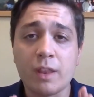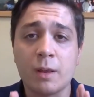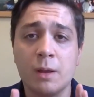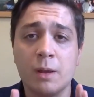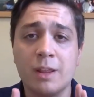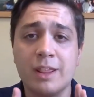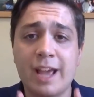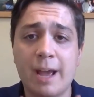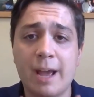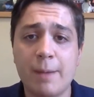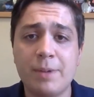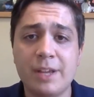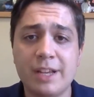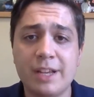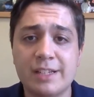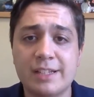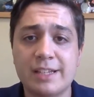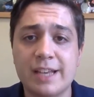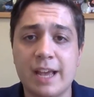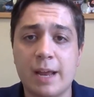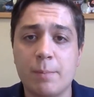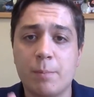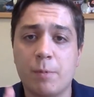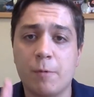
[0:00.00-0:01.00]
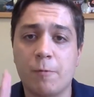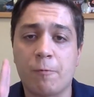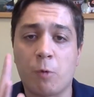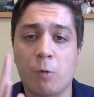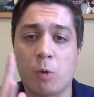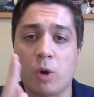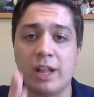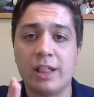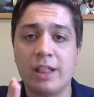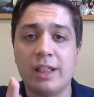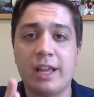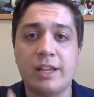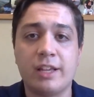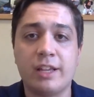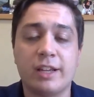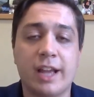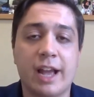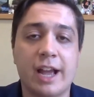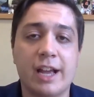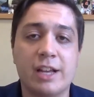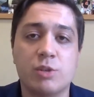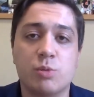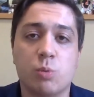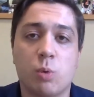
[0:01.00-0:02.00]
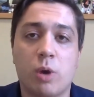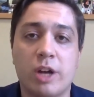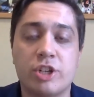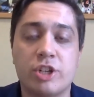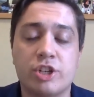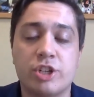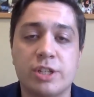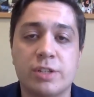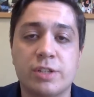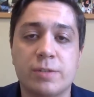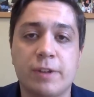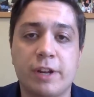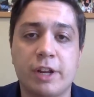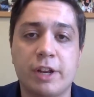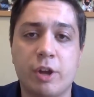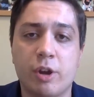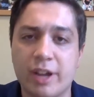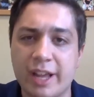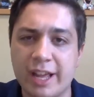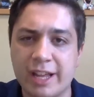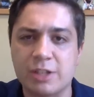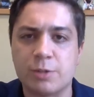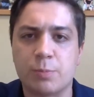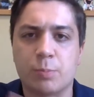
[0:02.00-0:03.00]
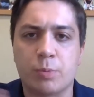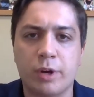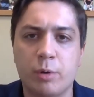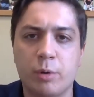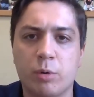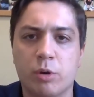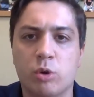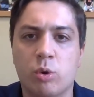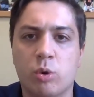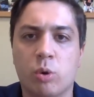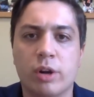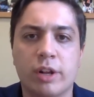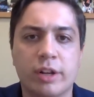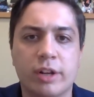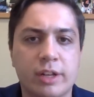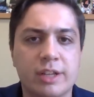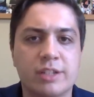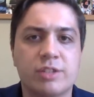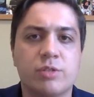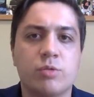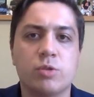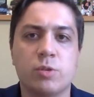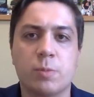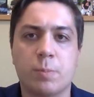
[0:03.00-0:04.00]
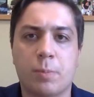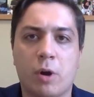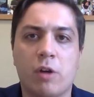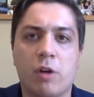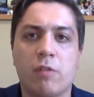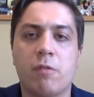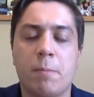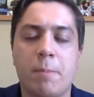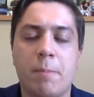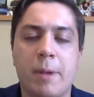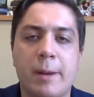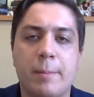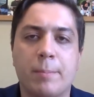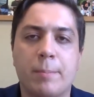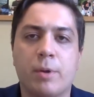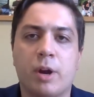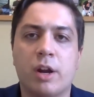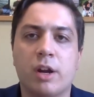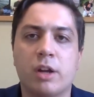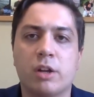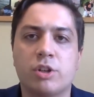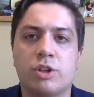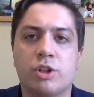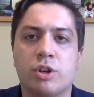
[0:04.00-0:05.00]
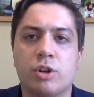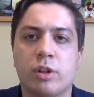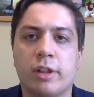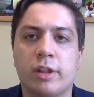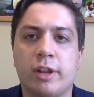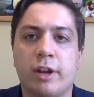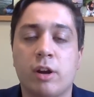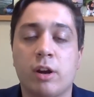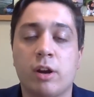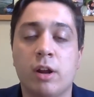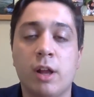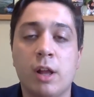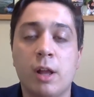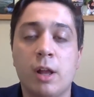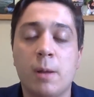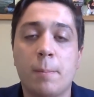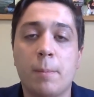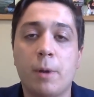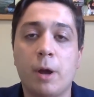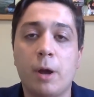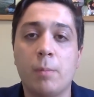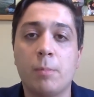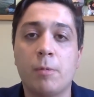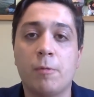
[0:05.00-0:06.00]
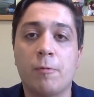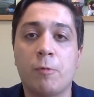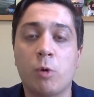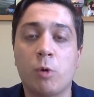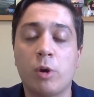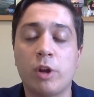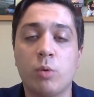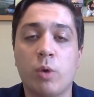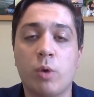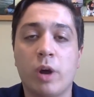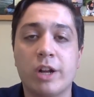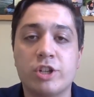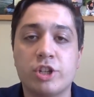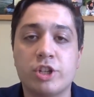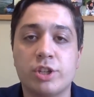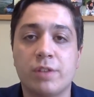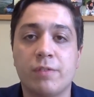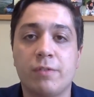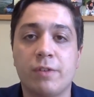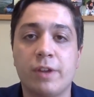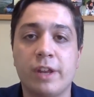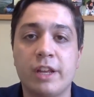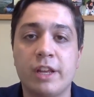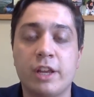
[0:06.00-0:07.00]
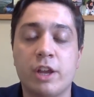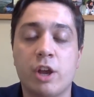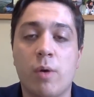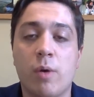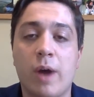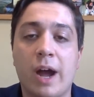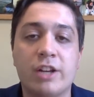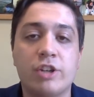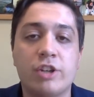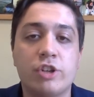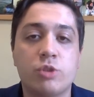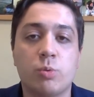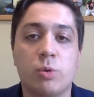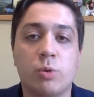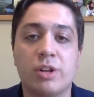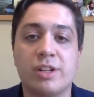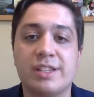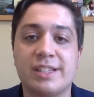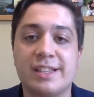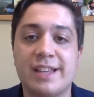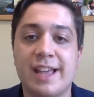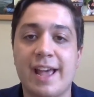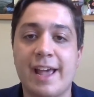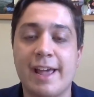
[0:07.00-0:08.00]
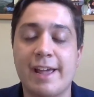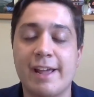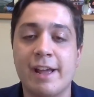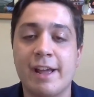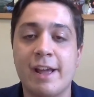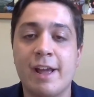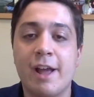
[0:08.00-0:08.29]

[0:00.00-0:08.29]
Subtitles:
that being said, before I let you guys watch this video, again, it's pre-recorded because it was a part of the paid product earlier, but before you watch the video, I just want to say